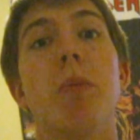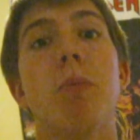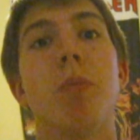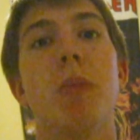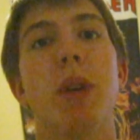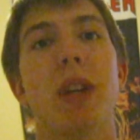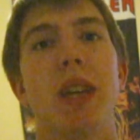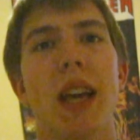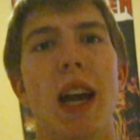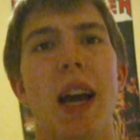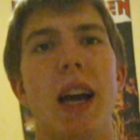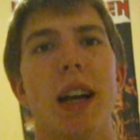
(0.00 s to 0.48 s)

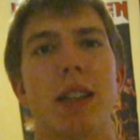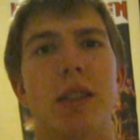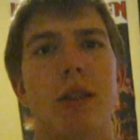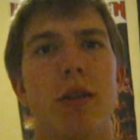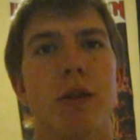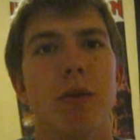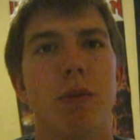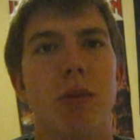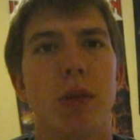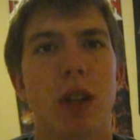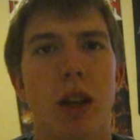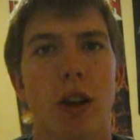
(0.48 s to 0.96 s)
But yeah,
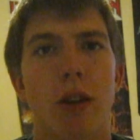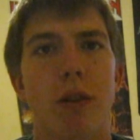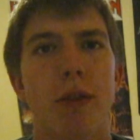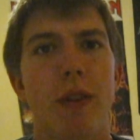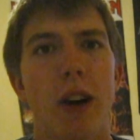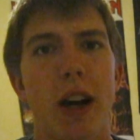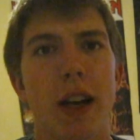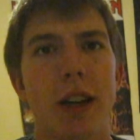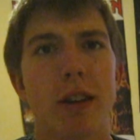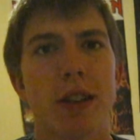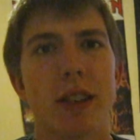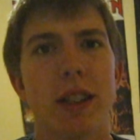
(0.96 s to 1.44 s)
so, you know,
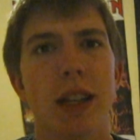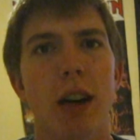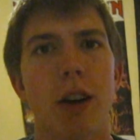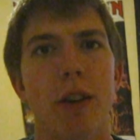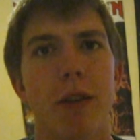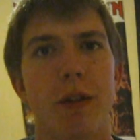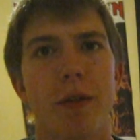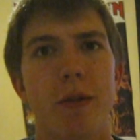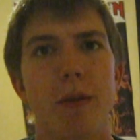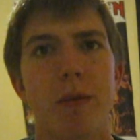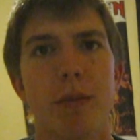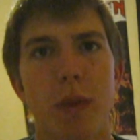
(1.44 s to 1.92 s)
find
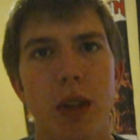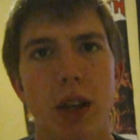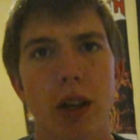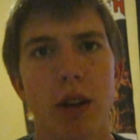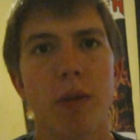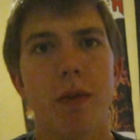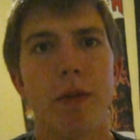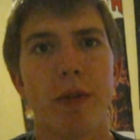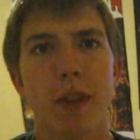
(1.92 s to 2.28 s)
yourself, you know,